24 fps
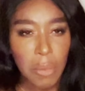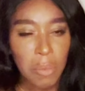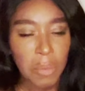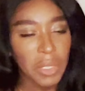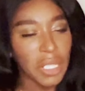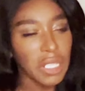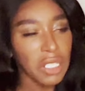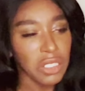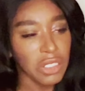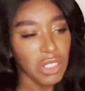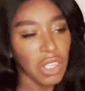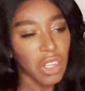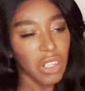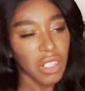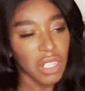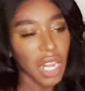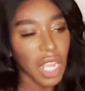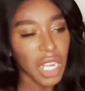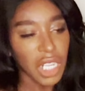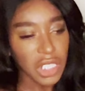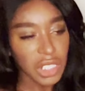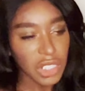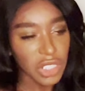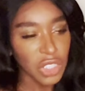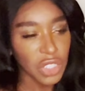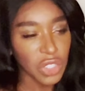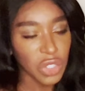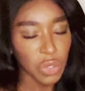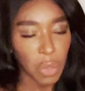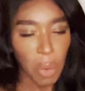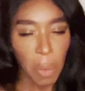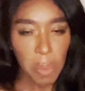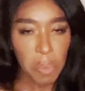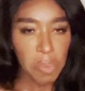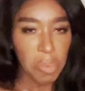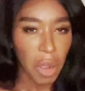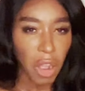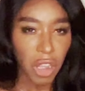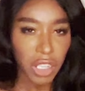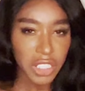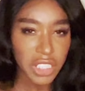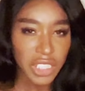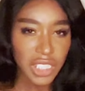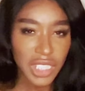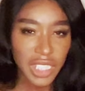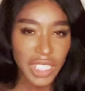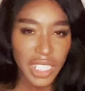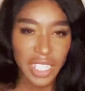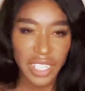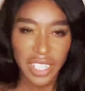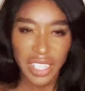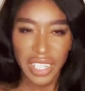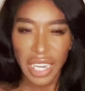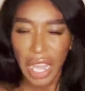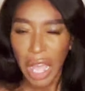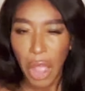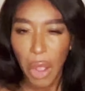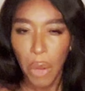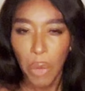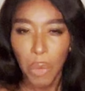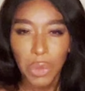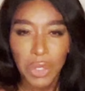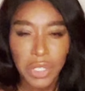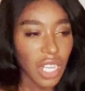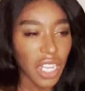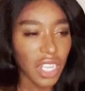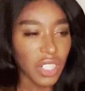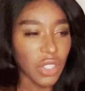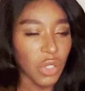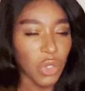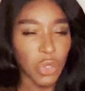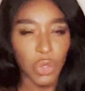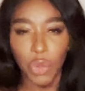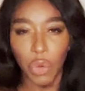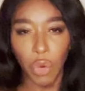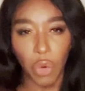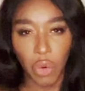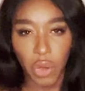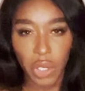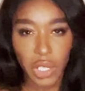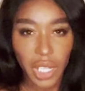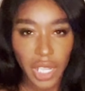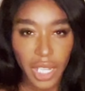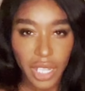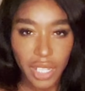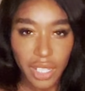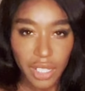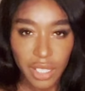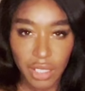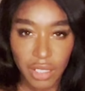Because online she's so bossy and loud and annoying,